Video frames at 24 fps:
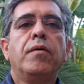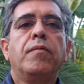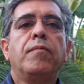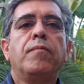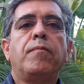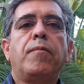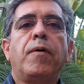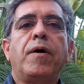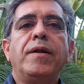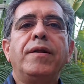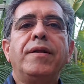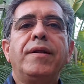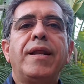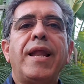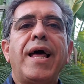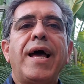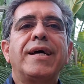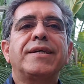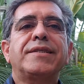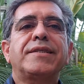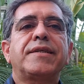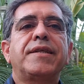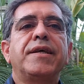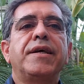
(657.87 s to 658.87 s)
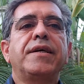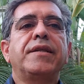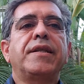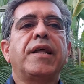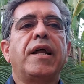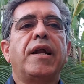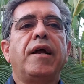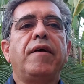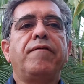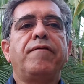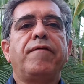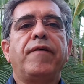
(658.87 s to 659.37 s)
One last thing
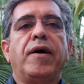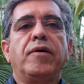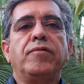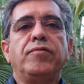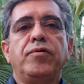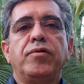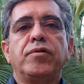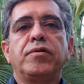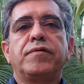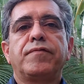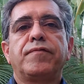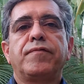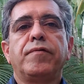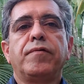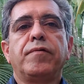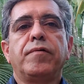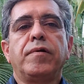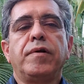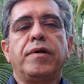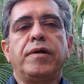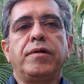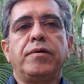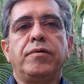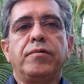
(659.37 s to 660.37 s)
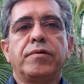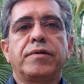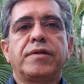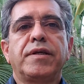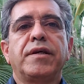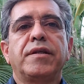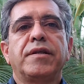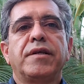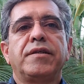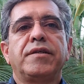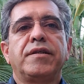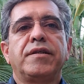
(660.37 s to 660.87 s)
that I found useful in using this